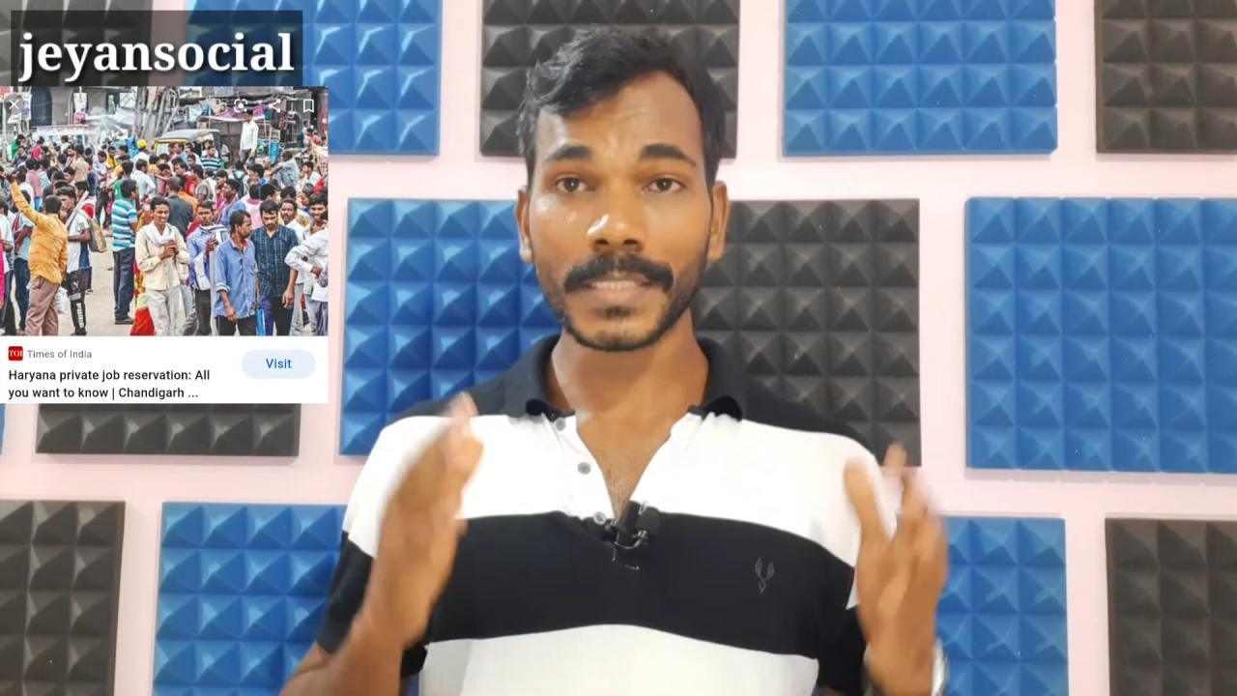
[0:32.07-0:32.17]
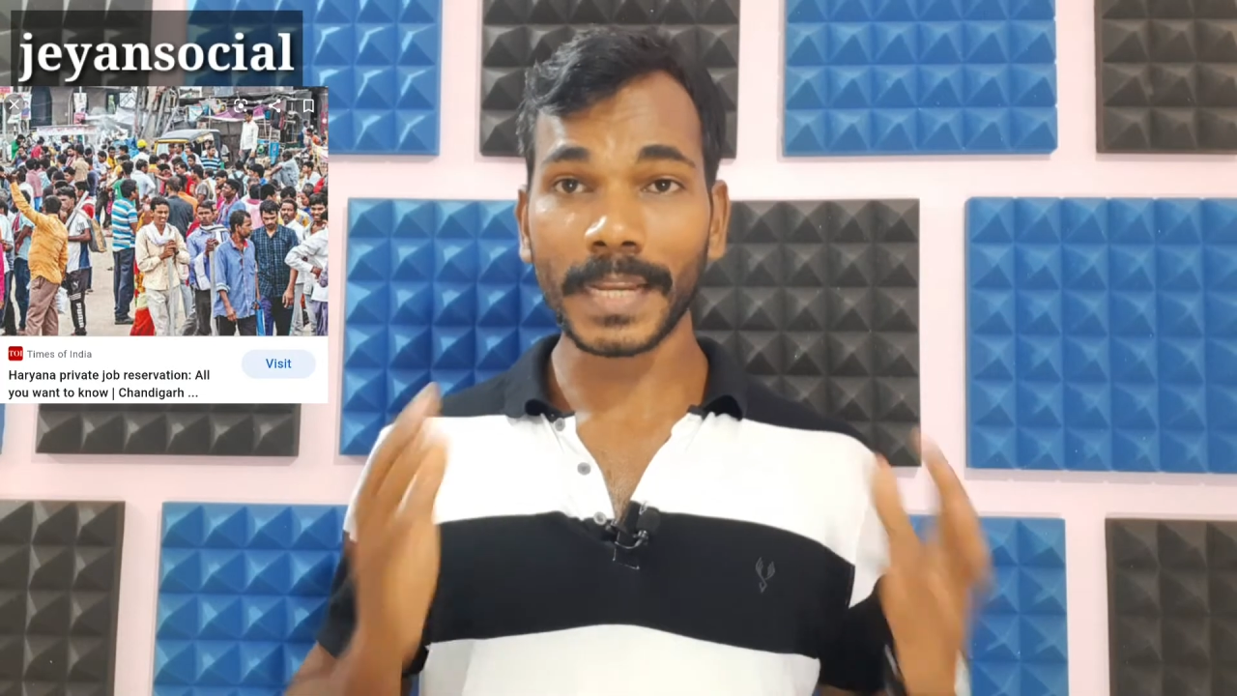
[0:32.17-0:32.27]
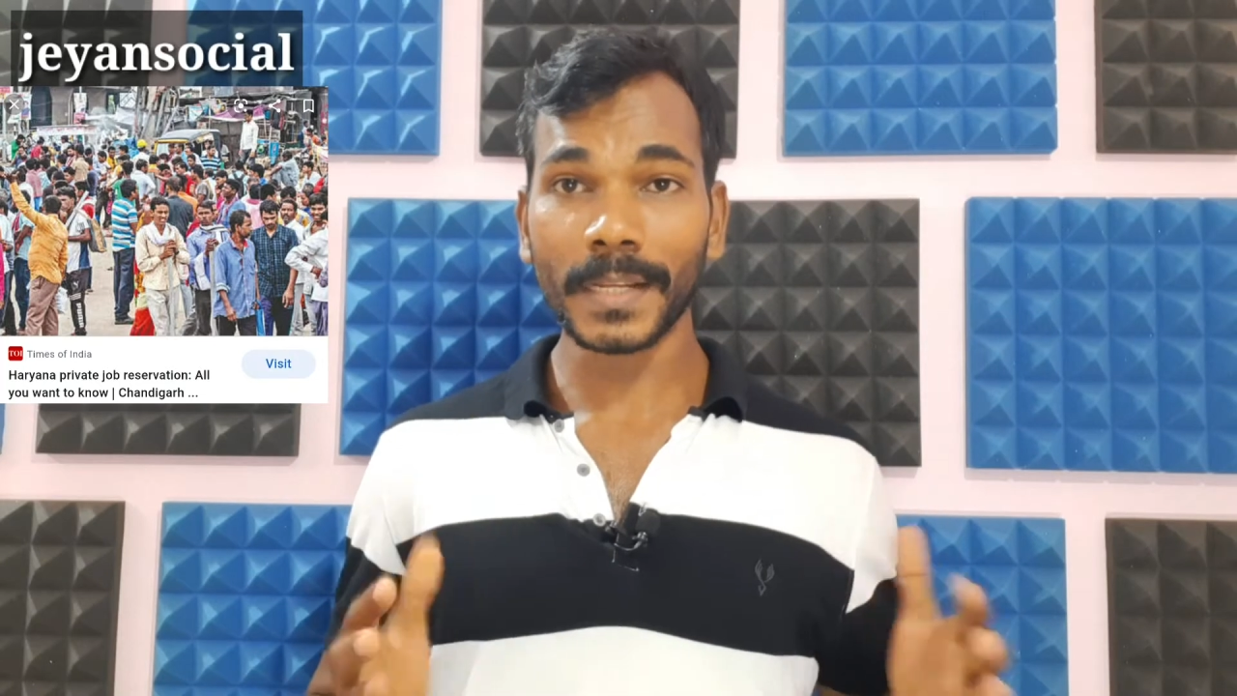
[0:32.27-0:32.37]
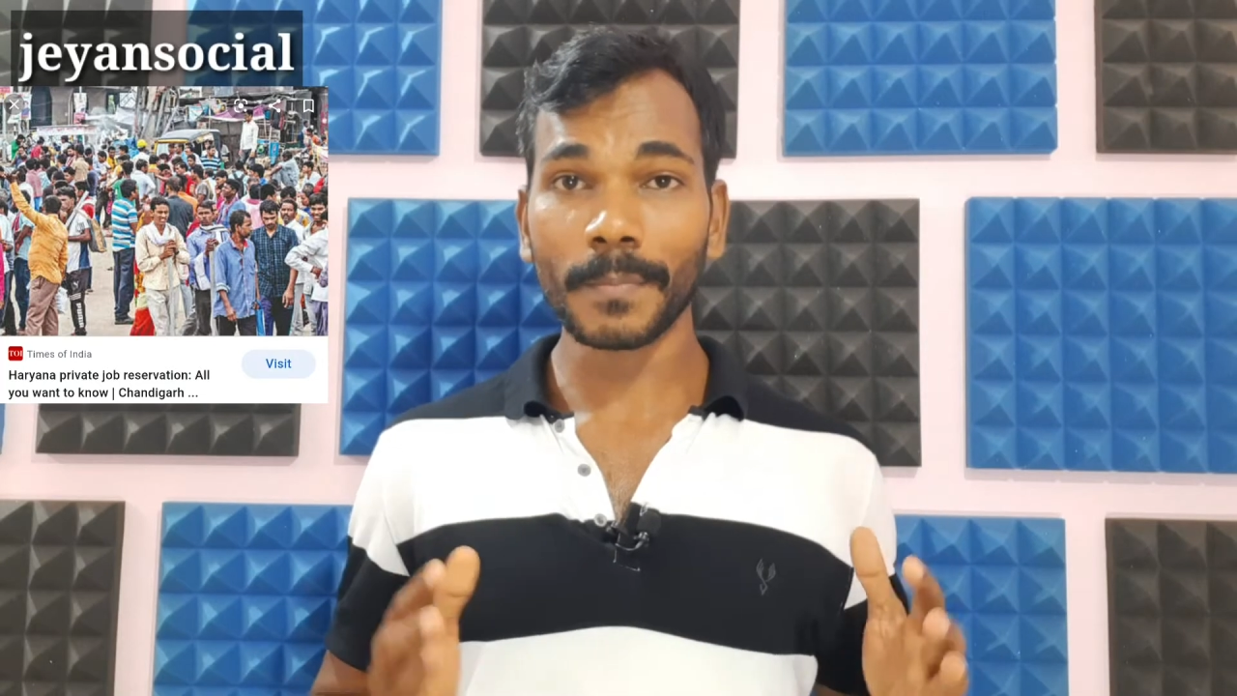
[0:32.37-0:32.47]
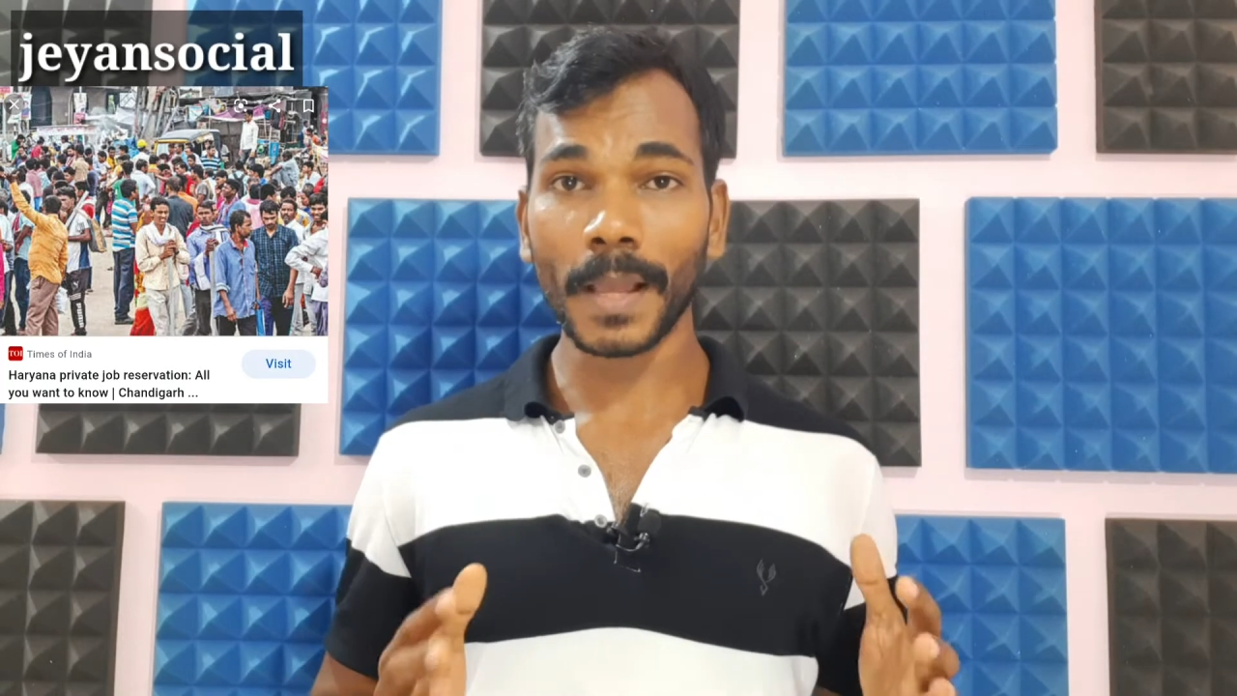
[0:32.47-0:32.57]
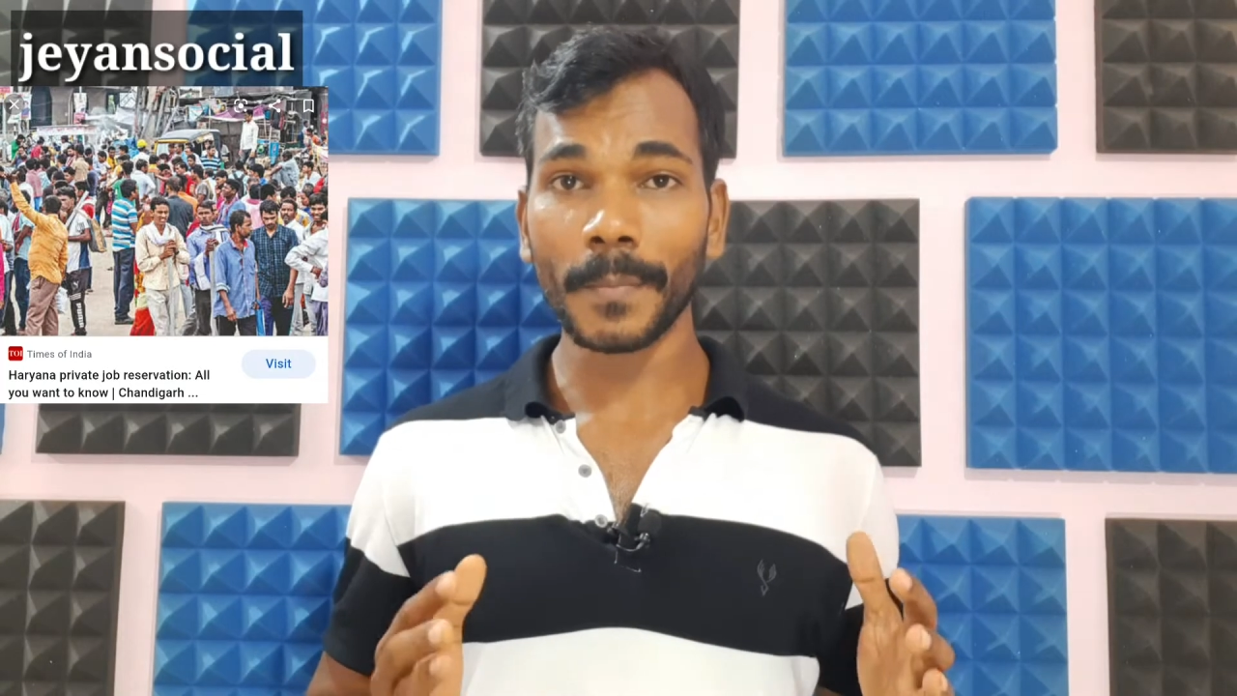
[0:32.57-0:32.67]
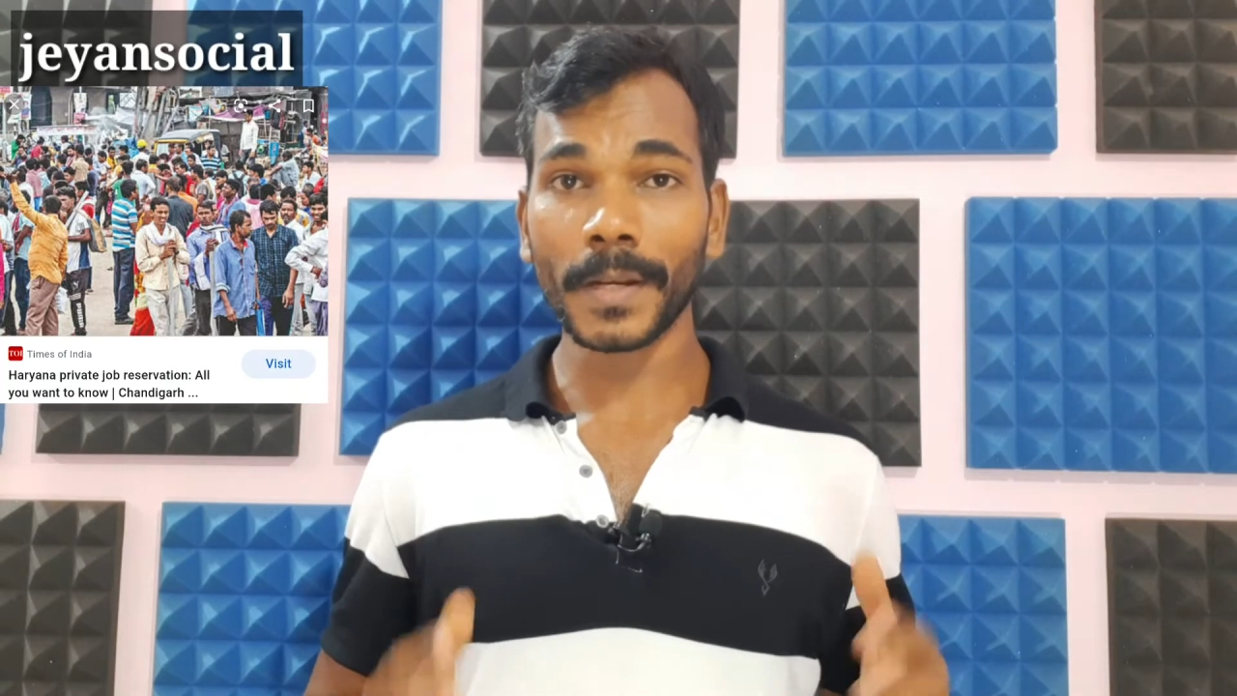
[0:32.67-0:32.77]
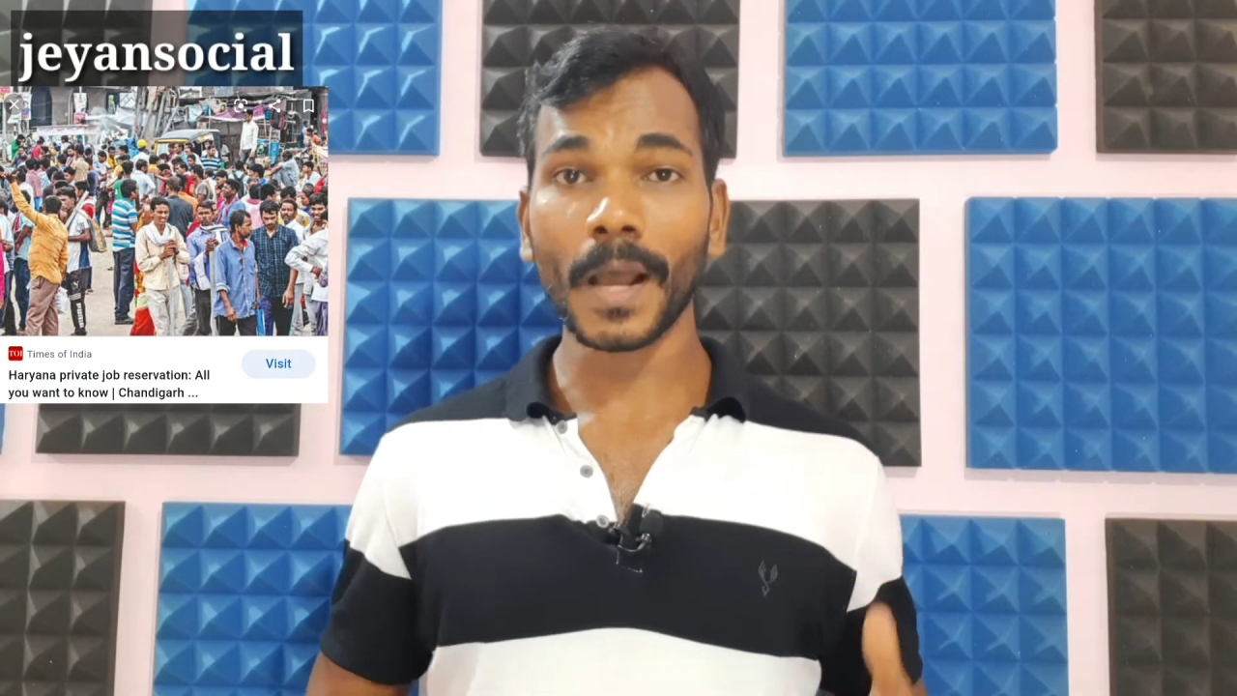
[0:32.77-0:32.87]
State Employment